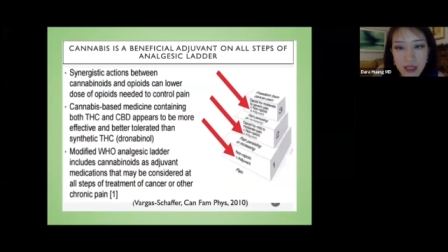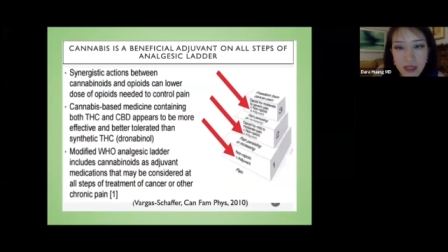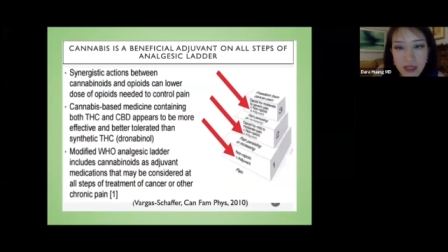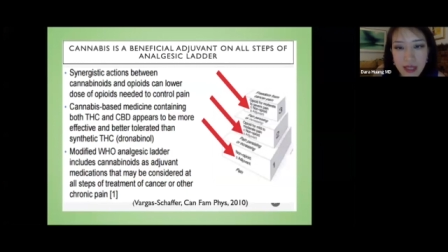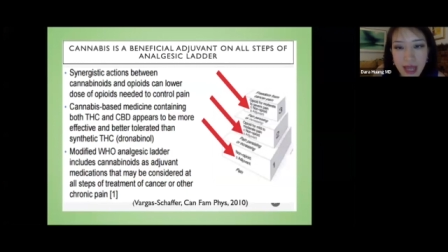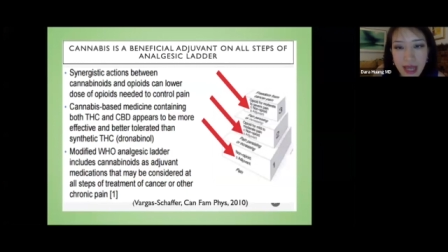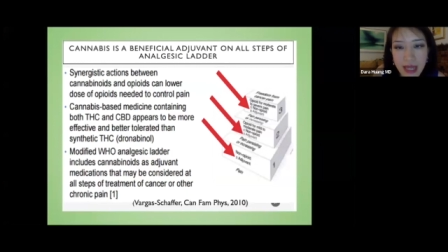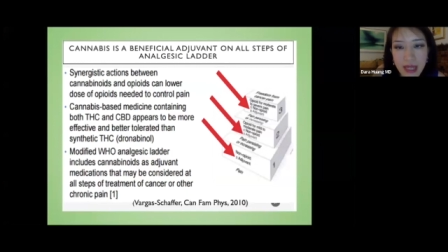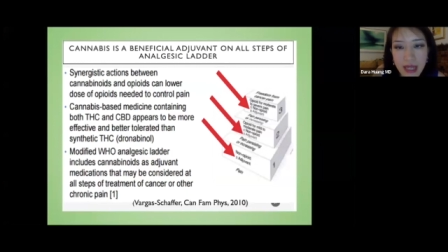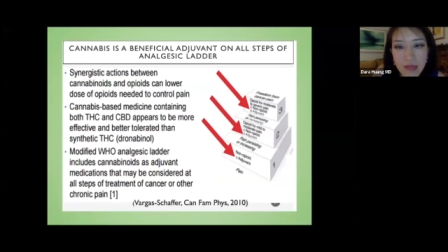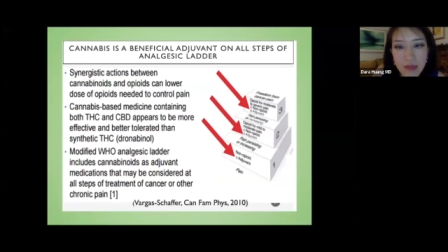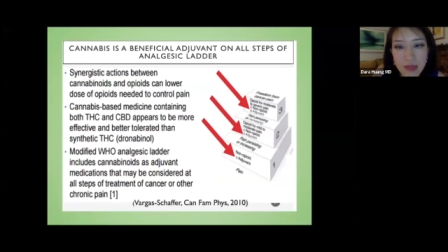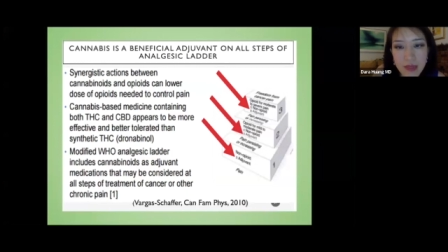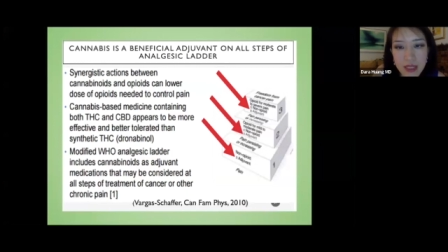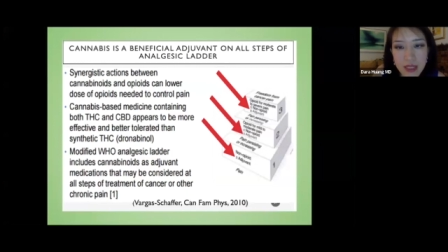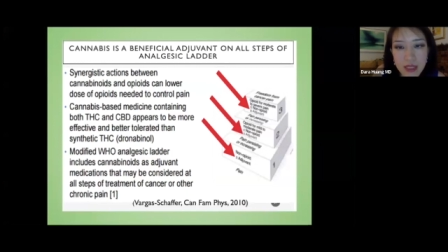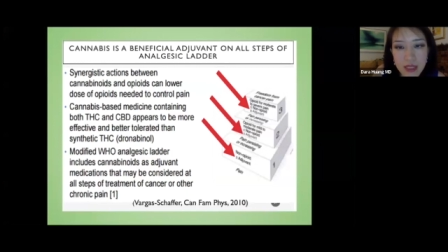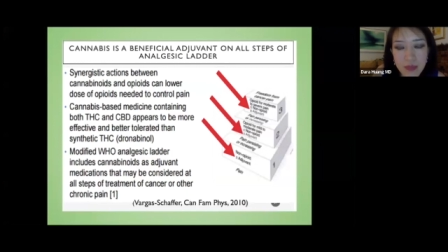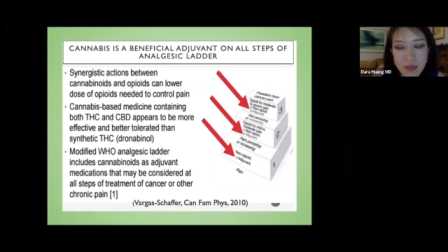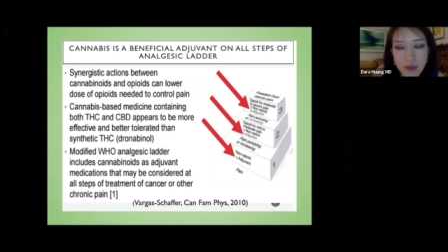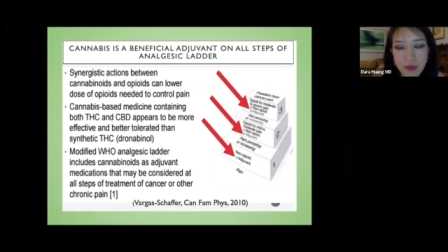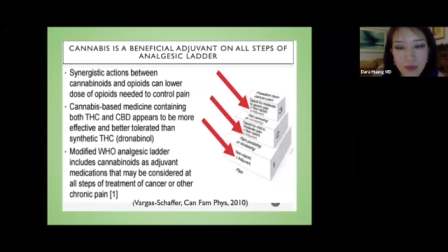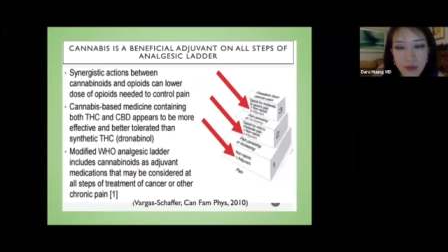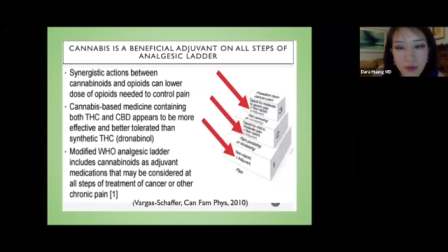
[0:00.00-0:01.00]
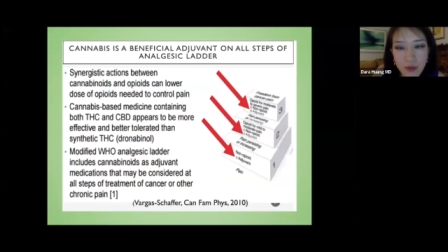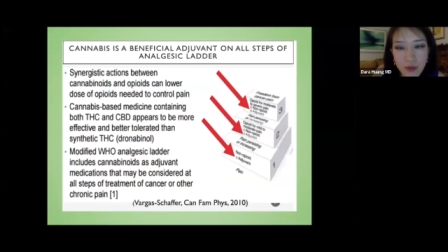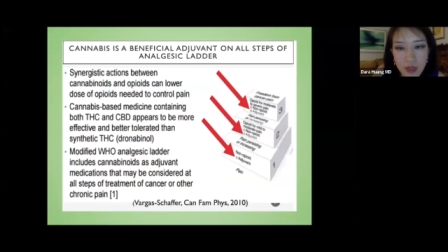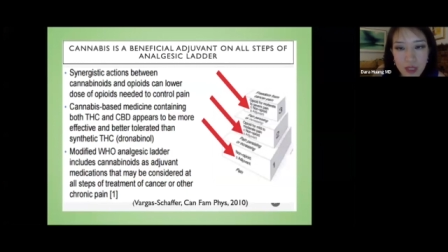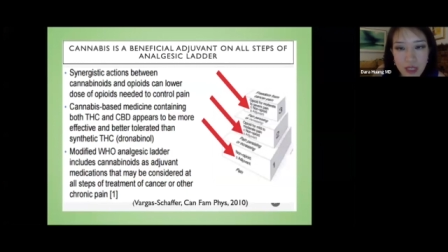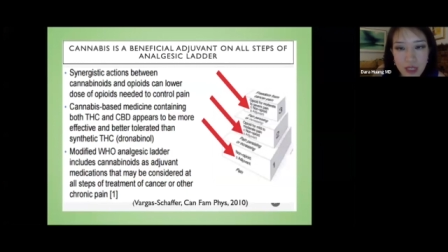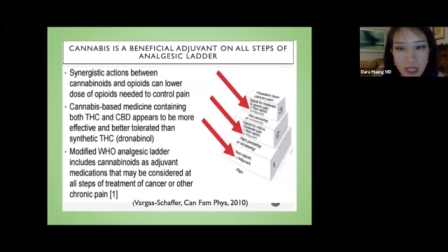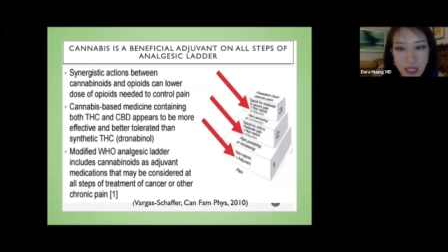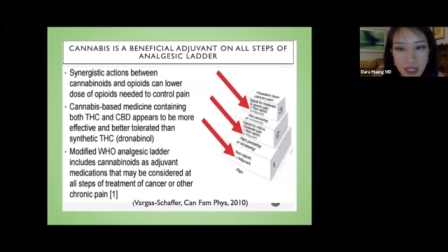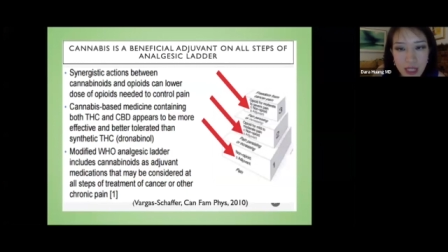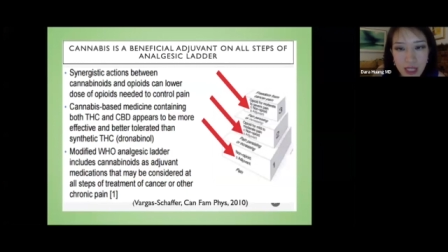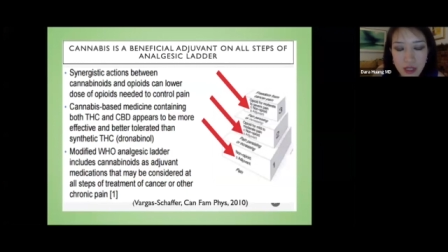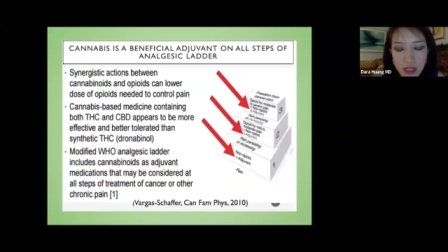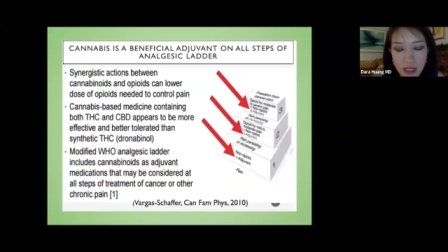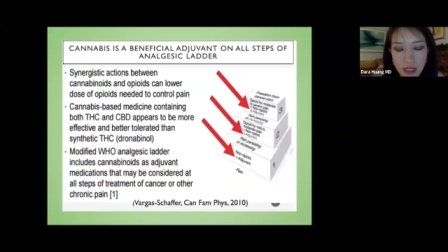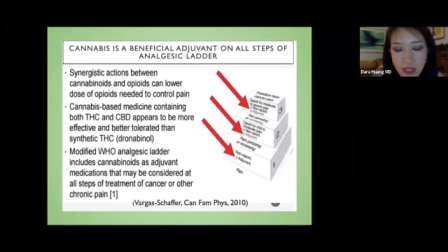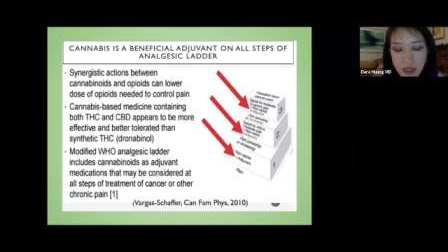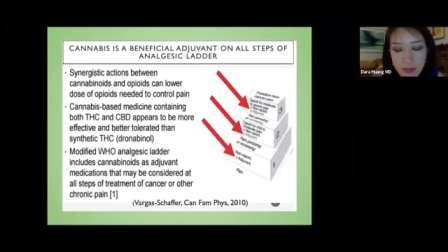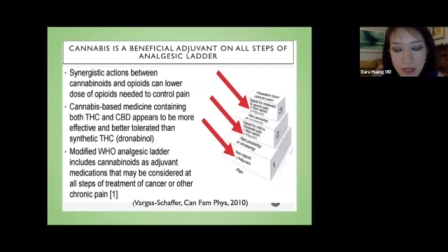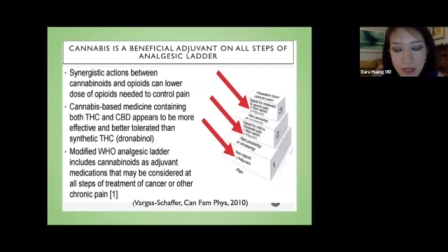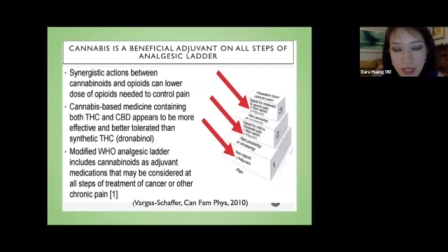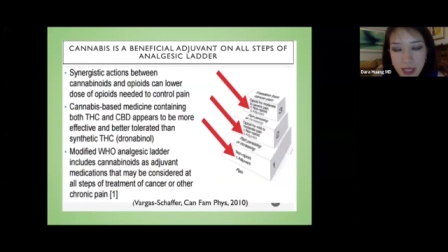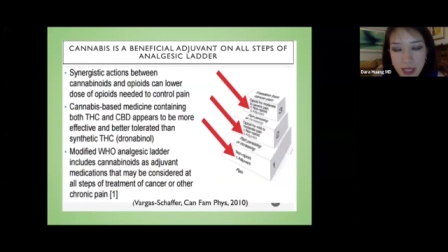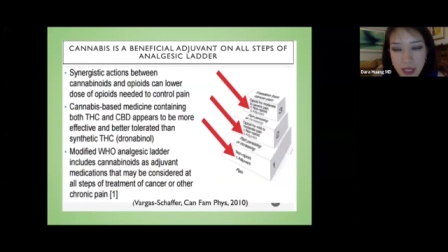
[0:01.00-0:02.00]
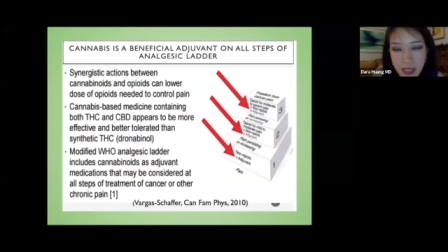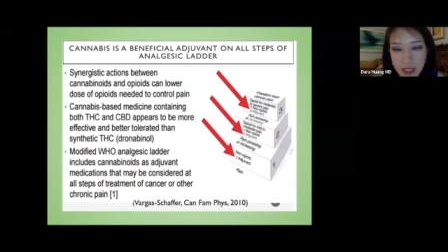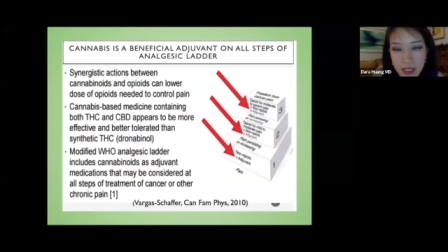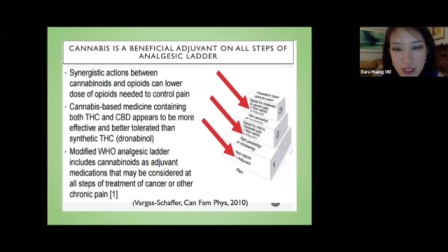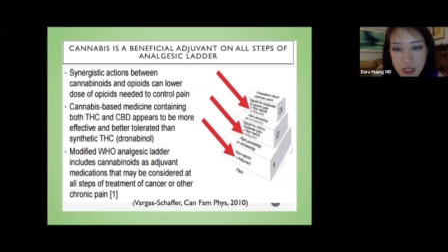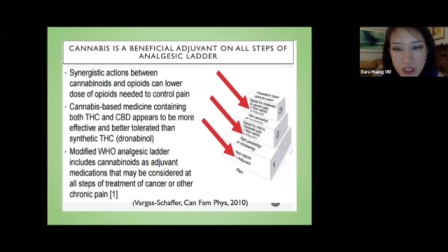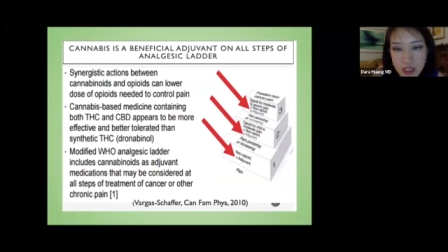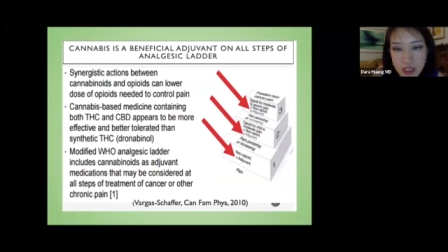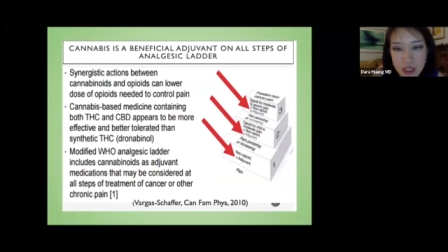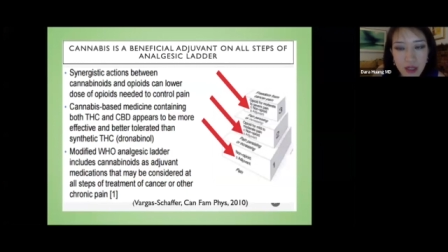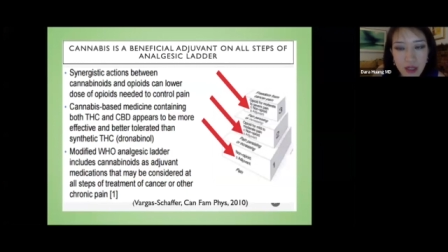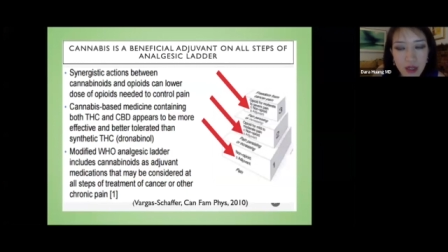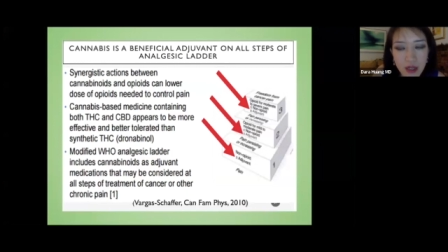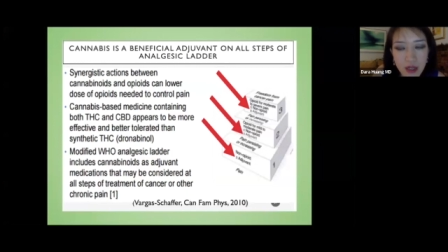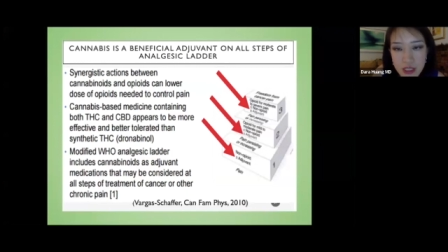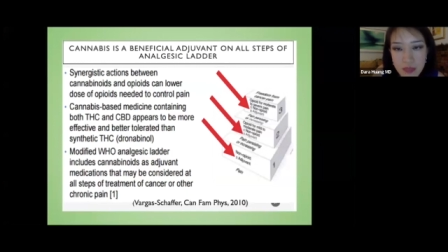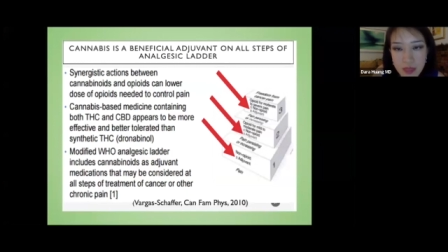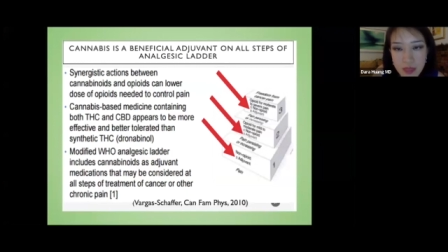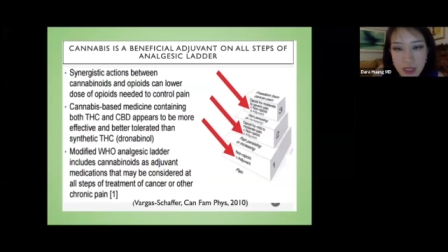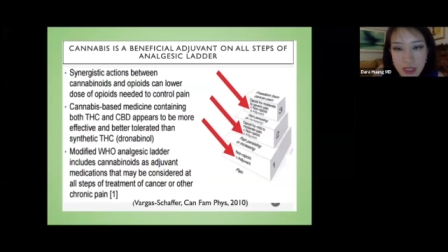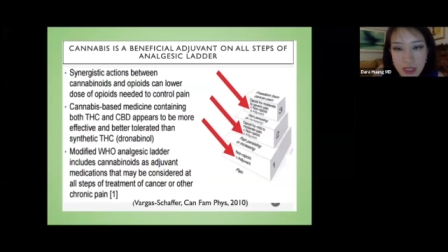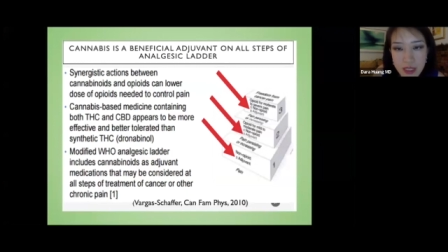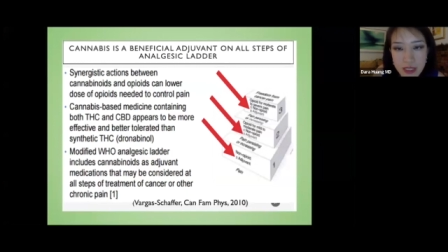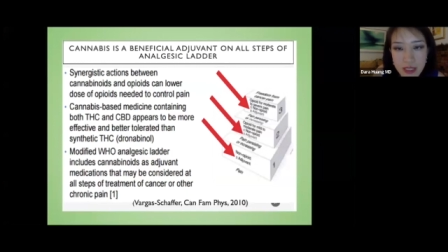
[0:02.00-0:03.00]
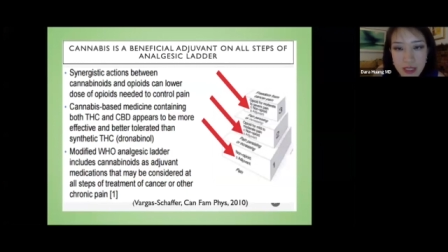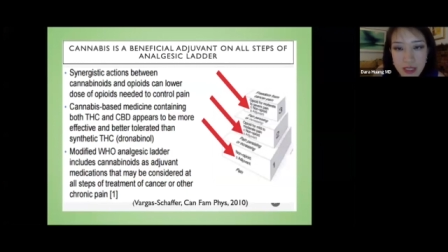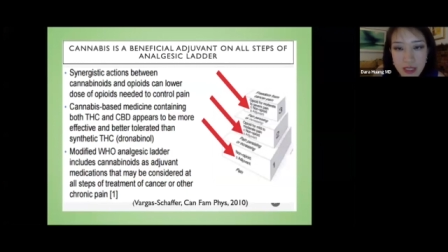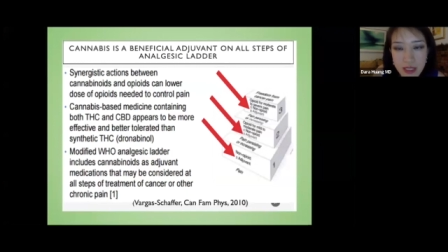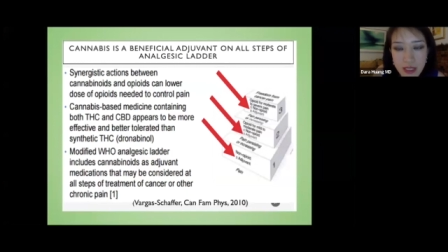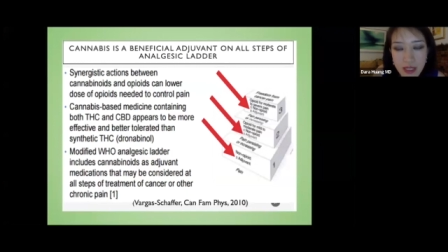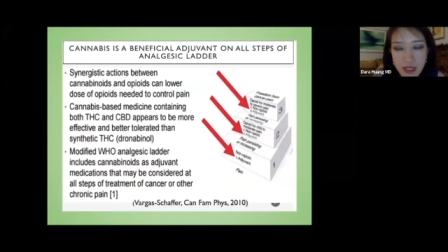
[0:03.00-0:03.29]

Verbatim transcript: cannabis before taking any medications off because